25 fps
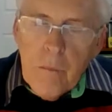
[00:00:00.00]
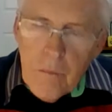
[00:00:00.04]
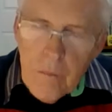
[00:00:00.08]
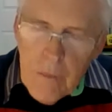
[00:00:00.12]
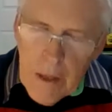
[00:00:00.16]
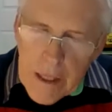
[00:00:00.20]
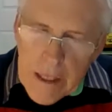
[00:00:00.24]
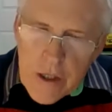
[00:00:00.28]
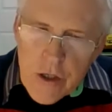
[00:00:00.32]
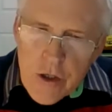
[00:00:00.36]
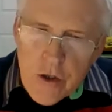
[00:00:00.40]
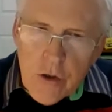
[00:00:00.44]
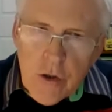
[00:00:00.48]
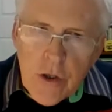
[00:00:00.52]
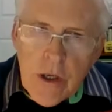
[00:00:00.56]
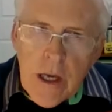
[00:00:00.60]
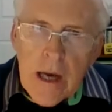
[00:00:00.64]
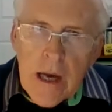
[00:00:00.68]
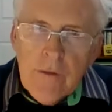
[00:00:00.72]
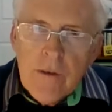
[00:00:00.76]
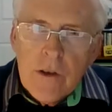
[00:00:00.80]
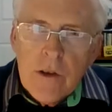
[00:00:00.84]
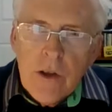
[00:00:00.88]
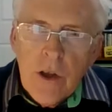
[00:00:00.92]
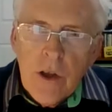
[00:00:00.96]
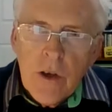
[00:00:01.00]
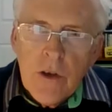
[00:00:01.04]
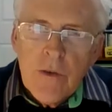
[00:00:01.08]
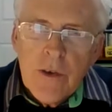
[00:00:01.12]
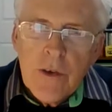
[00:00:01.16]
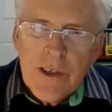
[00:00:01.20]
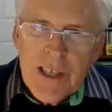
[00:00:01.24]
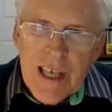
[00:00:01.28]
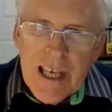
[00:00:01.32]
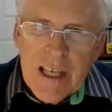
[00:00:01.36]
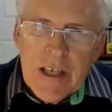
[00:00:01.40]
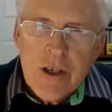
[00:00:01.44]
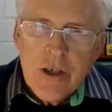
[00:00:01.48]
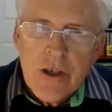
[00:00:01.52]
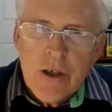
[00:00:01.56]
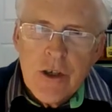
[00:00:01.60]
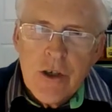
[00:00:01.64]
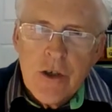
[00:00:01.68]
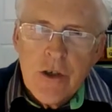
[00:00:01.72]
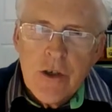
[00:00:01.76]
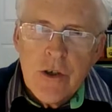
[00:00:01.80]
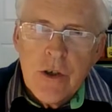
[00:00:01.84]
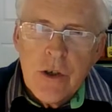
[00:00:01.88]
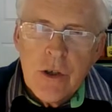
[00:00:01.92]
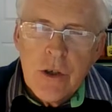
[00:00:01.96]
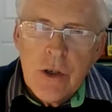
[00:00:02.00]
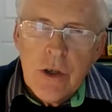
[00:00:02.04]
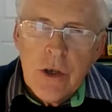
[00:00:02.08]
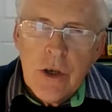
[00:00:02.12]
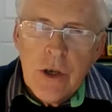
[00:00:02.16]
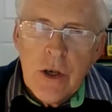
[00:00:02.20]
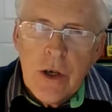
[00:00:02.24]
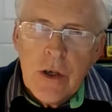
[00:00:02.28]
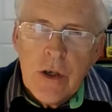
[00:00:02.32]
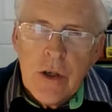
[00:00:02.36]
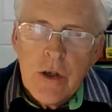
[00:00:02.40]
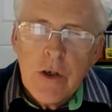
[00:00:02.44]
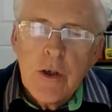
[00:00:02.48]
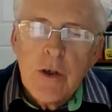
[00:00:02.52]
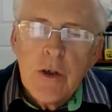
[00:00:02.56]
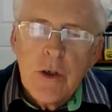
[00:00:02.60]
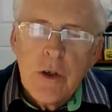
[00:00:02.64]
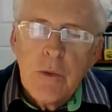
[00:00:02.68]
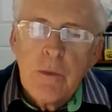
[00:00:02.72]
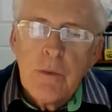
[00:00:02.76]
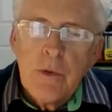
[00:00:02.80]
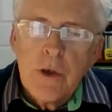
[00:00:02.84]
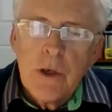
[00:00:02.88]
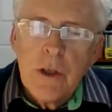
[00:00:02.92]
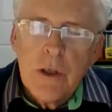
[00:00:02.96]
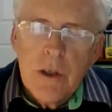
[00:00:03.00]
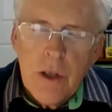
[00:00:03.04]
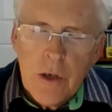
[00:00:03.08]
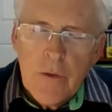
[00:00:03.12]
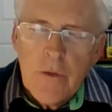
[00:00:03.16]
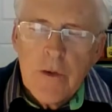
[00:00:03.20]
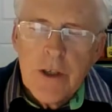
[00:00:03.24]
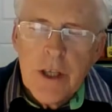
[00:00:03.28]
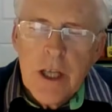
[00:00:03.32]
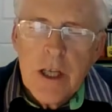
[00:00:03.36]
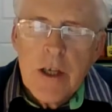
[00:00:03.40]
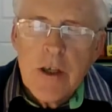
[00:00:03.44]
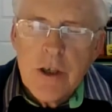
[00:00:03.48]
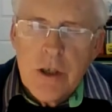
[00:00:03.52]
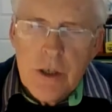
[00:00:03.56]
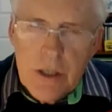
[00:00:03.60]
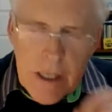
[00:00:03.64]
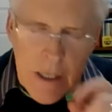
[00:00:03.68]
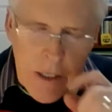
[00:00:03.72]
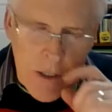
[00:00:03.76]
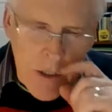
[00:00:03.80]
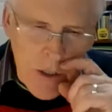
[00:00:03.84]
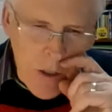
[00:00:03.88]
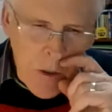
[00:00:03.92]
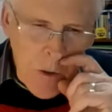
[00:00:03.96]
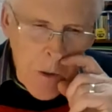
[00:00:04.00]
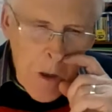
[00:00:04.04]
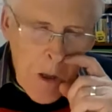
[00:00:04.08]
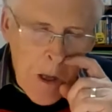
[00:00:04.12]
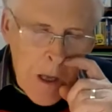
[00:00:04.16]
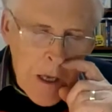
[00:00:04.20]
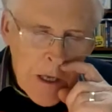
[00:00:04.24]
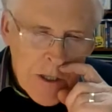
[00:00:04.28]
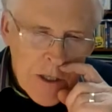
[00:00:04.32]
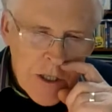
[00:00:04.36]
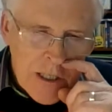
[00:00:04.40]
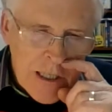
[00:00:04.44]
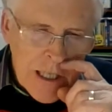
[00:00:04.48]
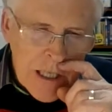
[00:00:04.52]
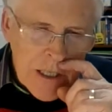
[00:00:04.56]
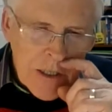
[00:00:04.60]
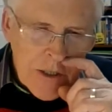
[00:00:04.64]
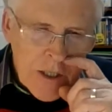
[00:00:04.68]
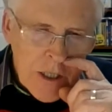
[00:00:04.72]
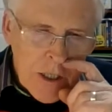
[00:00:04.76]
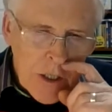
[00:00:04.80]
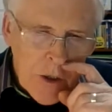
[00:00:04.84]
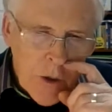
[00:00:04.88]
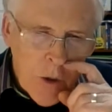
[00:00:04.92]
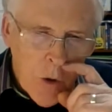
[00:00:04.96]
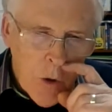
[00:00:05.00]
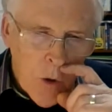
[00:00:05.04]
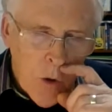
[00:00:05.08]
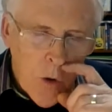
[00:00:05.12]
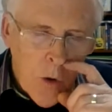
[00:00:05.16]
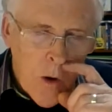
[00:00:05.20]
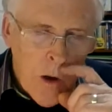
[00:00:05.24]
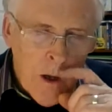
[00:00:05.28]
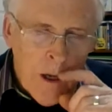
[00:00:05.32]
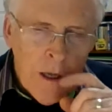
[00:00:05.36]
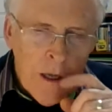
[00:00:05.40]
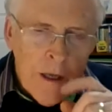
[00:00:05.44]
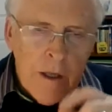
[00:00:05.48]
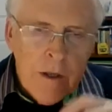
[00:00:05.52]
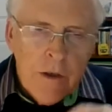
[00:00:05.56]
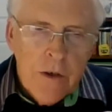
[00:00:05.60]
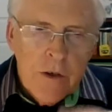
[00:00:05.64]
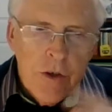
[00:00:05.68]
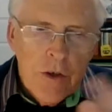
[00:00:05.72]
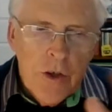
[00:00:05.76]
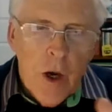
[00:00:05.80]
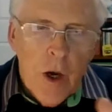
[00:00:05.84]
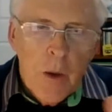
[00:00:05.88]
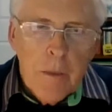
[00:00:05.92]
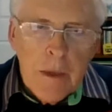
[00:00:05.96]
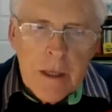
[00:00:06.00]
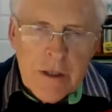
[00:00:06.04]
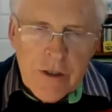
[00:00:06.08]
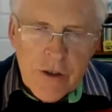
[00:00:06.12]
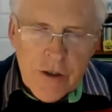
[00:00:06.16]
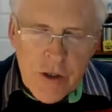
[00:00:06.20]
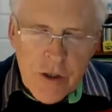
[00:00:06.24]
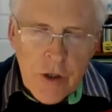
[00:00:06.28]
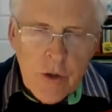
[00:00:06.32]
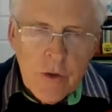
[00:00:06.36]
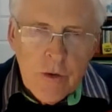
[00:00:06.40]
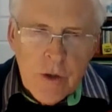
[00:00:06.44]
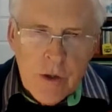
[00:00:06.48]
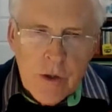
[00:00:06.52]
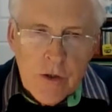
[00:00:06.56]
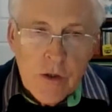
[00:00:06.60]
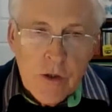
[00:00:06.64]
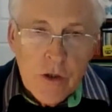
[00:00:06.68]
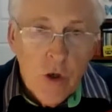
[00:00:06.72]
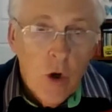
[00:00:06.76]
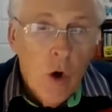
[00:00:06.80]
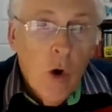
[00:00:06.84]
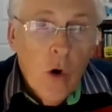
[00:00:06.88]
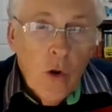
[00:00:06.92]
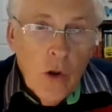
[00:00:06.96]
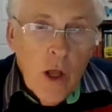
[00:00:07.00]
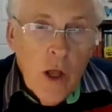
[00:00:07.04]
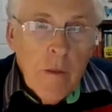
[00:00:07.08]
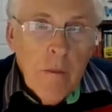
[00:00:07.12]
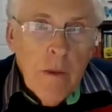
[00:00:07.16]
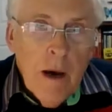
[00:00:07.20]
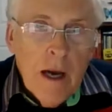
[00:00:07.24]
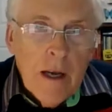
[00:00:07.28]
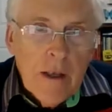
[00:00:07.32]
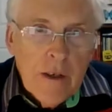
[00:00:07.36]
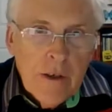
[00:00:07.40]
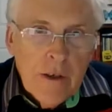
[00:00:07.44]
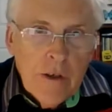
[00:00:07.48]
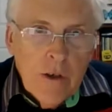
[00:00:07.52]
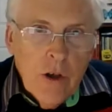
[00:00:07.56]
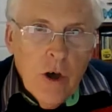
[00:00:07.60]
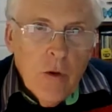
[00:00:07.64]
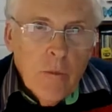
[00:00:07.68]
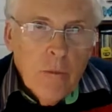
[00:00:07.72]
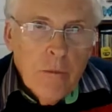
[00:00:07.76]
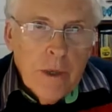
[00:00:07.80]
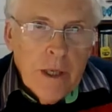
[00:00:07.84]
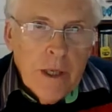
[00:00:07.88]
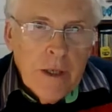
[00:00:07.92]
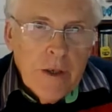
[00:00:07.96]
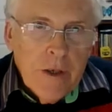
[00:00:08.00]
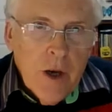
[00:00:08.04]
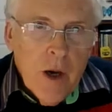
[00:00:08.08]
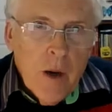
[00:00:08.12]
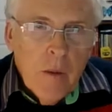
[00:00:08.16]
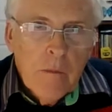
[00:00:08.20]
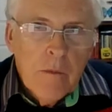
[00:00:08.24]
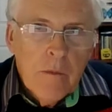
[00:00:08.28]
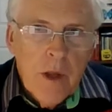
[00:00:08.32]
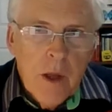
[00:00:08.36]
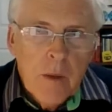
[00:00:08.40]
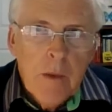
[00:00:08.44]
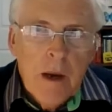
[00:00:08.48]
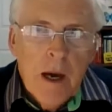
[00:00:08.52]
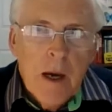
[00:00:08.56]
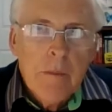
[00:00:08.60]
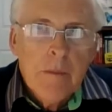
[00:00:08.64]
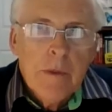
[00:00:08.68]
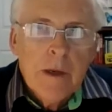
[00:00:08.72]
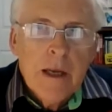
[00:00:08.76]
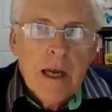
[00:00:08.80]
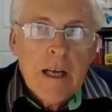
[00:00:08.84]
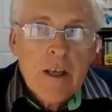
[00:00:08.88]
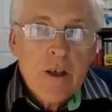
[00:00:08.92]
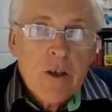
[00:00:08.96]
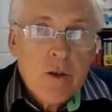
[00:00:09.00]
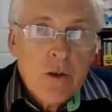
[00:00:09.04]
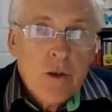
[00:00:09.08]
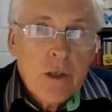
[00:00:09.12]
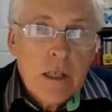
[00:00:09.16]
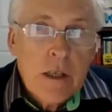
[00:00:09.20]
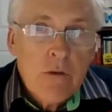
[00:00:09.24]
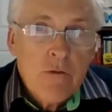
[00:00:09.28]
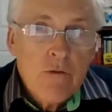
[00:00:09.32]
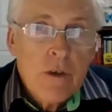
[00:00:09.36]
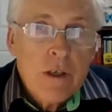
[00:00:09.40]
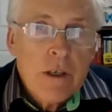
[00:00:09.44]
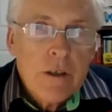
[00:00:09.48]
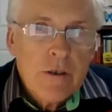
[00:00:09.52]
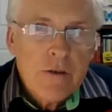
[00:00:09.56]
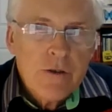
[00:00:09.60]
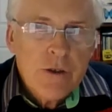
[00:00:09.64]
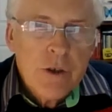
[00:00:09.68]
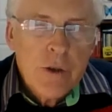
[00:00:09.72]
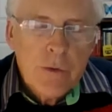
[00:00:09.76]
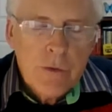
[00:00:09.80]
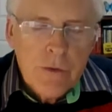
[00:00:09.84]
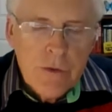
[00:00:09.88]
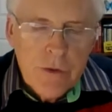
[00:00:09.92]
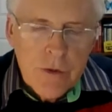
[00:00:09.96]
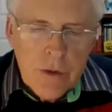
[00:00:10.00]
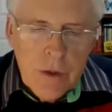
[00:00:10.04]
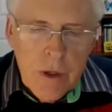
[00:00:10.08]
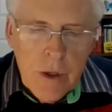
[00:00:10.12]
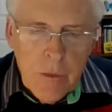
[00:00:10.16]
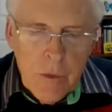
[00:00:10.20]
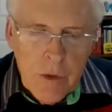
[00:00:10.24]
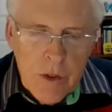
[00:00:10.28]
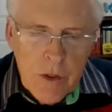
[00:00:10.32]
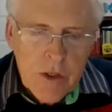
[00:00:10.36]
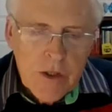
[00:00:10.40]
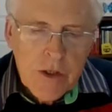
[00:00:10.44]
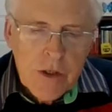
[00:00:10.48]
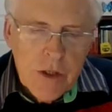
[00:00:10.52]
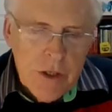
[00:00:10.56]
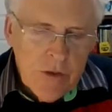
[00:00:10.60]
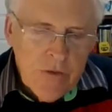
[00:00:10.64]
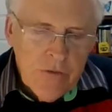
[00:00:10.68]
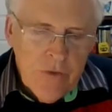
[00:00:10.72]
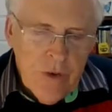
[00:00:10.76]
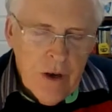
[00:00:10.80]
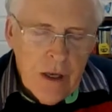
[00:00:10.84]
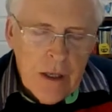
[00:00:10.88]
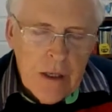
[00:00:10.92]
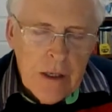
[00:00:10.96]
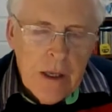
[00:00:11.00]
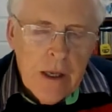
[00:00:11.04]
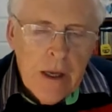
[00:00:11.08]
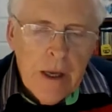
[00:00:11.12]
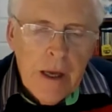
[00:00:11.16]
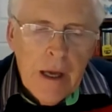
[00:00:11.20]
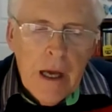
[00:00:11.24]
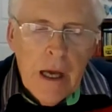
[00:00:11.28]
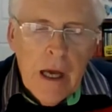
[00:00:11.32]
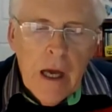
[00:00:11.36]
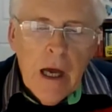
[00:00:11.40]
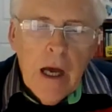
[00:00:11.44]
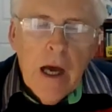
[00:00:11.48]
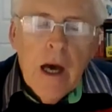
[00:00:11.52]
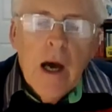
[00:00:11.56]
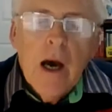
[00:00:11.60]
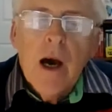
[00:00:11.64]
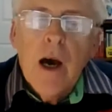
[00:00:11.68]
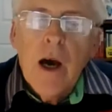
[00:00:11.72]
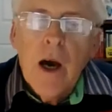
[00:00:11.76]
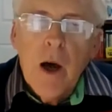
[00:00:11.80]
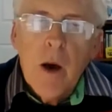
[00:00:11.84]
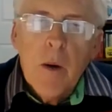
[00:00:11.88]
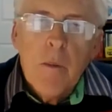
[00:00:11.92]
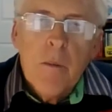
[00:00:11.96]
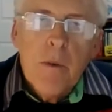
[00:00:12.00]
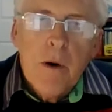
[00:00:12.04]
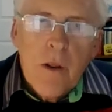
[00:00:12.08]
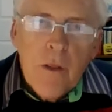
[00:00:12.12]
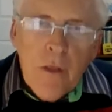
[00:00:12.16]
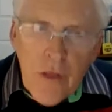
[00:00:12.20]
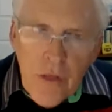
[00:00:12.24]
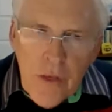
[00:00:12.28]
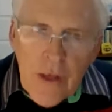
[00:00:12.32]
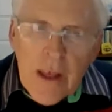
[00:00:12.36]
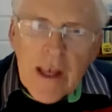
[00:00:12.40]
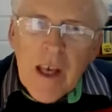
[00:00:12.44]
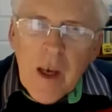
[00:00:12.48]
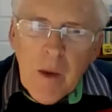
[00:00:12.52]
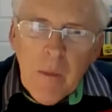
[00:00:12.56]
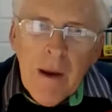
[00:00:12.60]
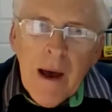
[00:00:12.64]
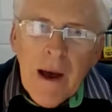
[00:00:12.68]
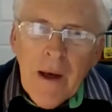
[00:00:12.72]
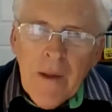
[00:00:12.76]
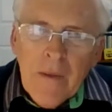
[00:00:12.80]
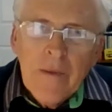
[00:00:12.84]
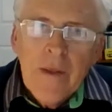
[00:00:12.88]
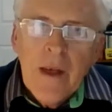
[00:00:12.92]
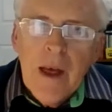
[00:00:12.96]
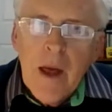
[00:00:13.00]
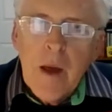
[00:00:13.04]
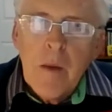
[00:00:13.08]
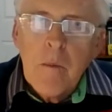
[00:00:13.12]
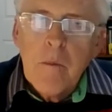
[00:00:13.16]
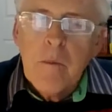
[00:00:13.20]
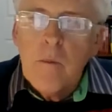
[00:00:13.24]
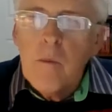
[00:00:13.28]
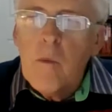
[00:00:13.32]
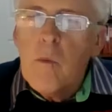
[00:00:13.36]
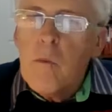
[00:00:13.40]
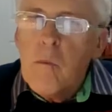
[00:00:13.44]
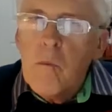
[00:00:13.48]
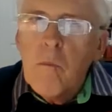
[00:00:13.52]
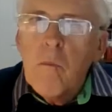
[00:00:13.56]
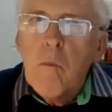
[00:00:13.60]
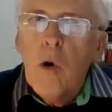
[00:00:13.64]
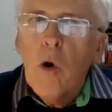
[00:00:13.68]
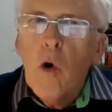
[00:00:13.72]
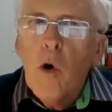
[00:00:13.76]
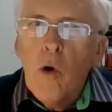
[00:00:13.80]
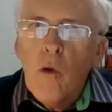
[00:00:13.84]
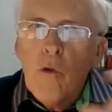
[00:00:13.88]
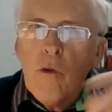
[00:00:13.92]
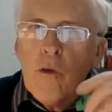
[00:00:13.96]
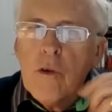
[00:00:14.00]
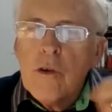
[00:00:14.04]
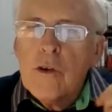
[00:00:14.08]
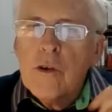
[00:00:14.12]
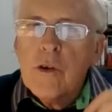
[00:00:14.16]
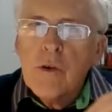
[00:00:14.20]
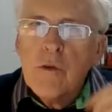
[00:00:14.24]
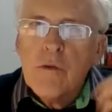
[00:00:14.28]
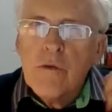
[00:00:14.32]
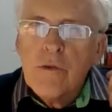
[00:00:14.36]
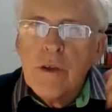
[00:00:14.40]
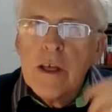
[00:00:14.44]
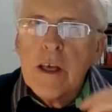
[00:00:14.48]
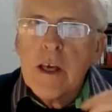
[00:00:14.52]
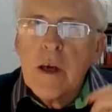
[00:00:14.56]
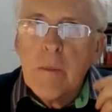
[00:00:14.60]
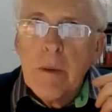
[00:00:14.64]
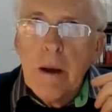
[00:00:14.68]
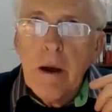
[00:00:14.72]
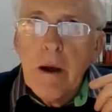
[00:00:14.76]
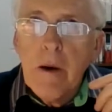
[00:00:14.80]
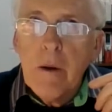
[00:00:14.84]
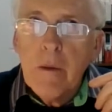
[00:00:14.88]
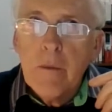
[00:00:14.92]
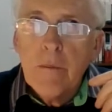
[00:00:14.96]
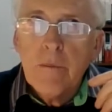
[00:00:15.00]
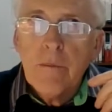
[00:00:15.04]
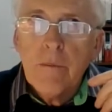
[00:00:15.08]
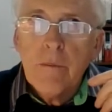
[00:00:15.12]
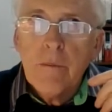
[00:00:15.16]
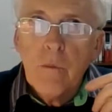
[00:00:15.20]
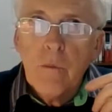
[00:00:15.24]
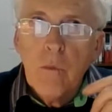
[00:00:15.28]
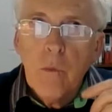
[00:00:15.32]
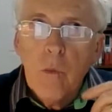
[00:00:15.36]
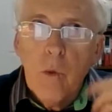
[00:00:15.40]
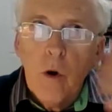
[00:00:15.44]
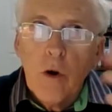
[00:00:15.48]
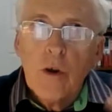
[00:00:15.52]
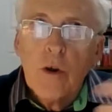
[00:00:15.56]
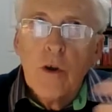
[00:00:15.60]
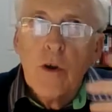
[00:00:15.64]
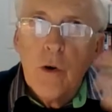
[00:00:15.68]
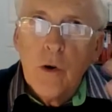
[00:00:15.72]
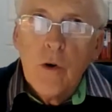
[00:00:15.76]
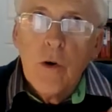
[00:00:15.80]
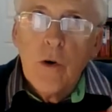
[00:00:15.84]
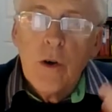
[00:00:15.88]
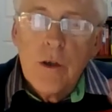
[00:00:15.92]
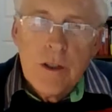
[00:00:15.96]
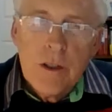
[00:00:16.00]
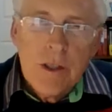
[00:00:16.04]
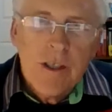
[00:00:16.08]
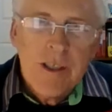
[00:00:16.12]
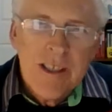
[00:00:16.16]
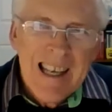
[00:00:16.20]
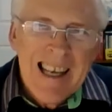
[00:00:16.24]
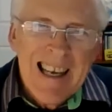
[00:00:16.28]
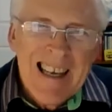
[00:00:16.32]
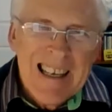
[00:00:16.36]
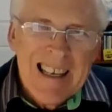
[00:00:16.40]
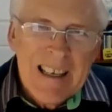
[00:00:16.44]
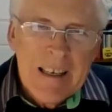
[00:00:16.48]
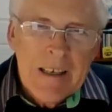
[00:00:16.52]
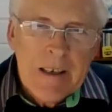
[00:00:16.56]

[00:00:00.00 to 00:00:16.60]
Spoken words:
Make sure you have a lot of attention, you put a lot of attention into selecting your dummy students, or they might not be dumb, they might be actually real students, which is fine. But think about them more than you think about what you're going to say.